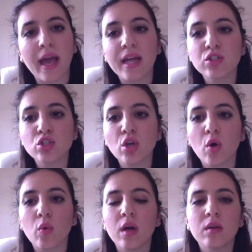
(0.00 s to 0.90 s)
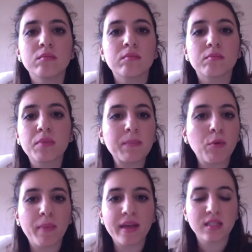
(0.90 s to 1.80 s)
and so
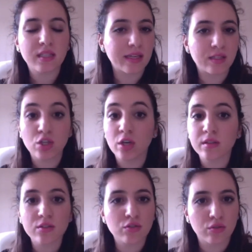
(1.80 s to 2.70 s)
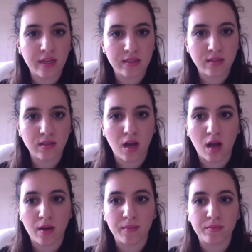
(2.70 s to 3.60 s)
people basically took the streets
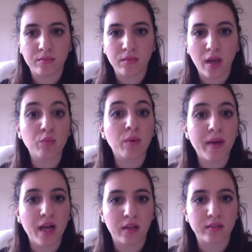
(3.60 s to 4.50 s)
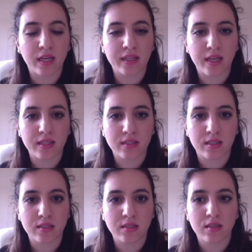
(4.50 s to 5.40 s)
and rebelled against
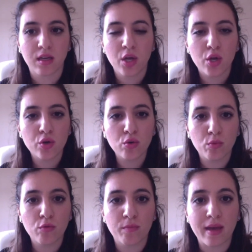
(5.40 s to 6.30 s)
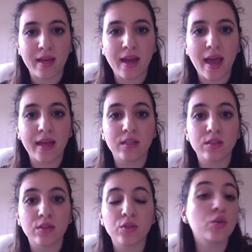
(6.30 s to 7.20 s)
this new movement, and
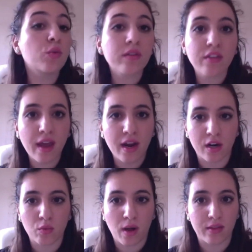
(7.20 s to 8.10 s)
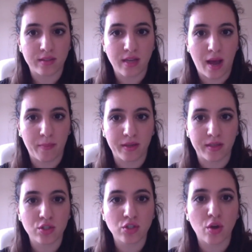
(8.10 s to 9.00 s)
you were there while this
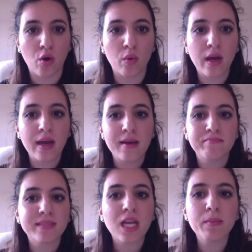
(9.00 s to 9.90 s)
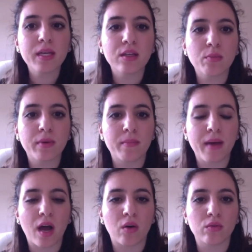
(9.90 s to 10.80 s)
happened. So tell me a little bit
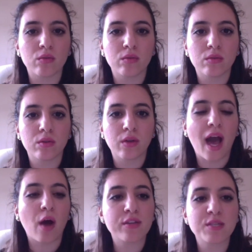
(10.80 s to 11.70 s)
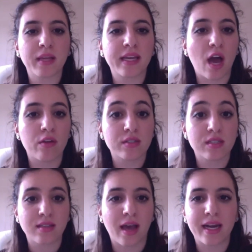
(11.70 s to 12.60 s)
about how this played out in the
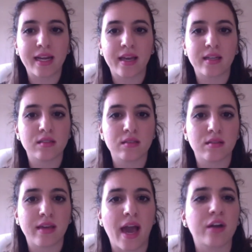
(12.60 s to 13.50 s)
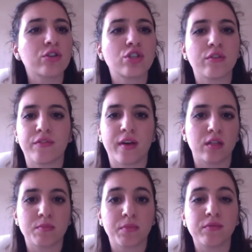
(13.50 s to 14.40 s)
society and the energy you
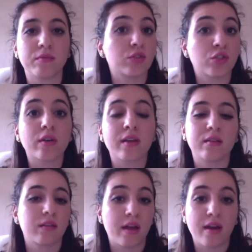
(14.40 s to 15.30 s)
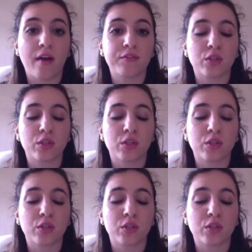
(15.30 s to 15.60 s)
felt during and after the